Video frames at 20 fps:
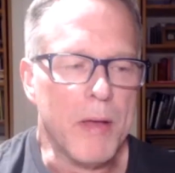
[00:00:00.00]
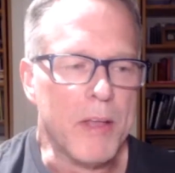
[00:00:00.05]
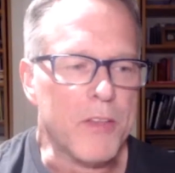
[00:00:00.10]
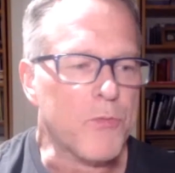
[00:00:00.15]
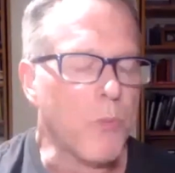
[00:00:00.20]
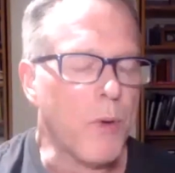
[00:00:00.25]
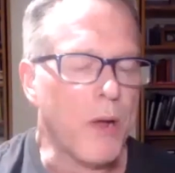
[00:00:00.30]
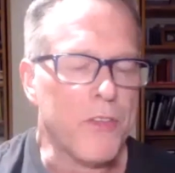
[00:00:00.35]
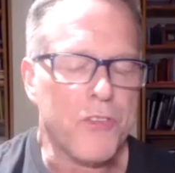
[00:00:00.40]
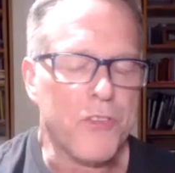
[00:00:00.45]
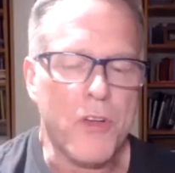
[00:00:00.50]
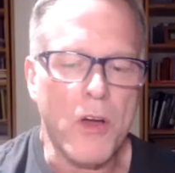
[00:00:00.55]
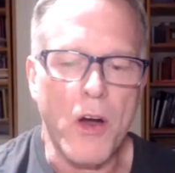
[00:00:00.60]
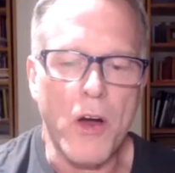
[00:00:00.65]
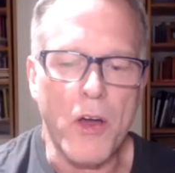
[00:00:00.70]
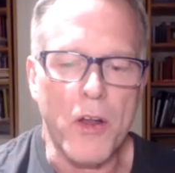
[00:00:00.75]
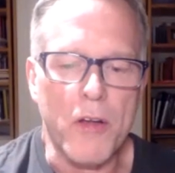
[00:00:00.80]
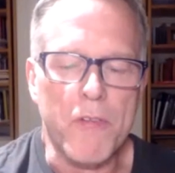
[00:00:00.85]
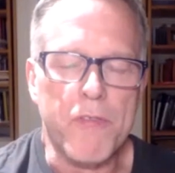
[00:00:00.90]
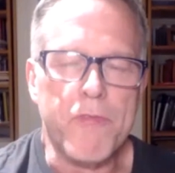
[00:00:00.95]
It's what's
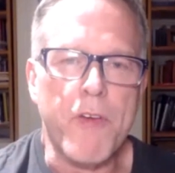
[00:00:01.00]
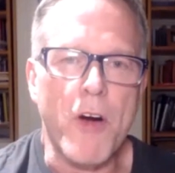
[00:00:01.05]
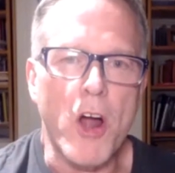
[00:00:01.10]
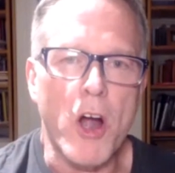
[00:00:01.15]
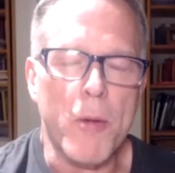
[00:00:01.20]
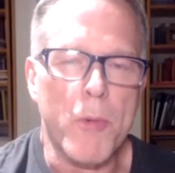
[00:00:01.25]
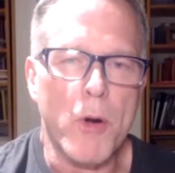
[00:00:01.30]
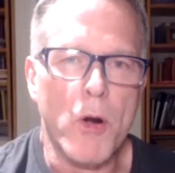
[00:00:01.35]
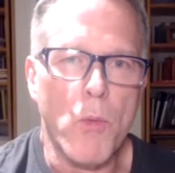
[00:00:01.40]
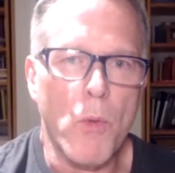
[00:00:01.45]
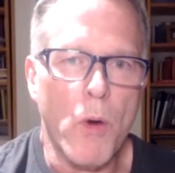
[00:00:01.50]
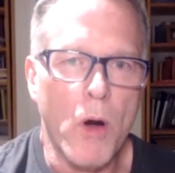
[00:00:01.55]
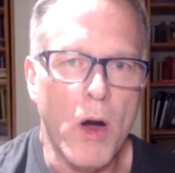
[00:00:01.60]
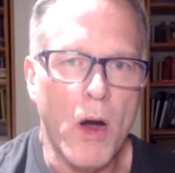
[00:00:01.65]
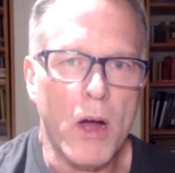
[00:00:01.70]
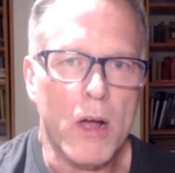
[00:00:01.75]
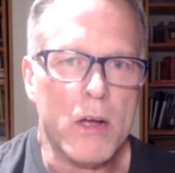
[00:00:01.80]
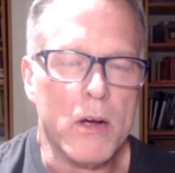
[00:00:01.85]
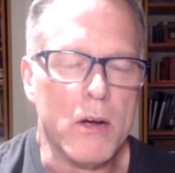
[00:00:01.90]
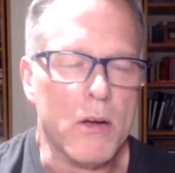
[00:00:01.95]
called a farmer
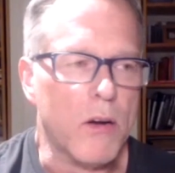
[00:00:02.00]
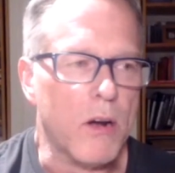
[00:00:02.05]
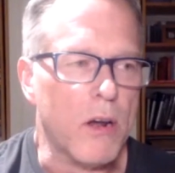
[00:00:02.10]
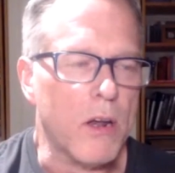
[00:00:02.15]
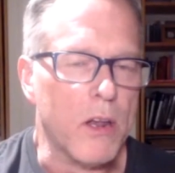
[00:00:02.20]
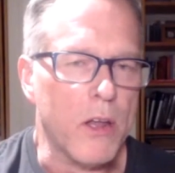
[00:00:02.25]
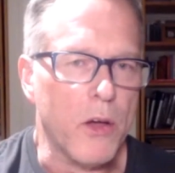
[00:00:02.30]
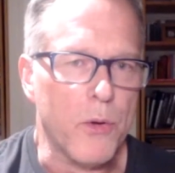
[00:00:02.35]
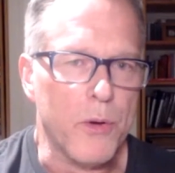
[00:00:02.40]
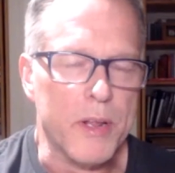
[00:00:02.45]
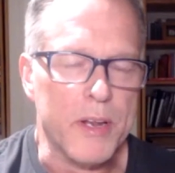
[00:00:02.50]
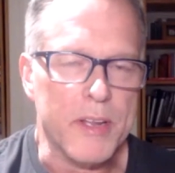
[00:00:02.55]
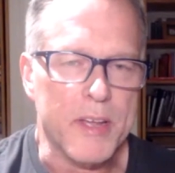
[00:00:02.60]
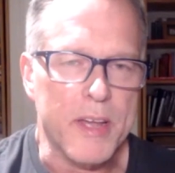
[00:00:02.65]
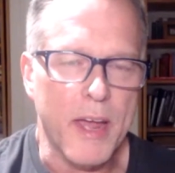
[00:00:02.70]
walk or a loaded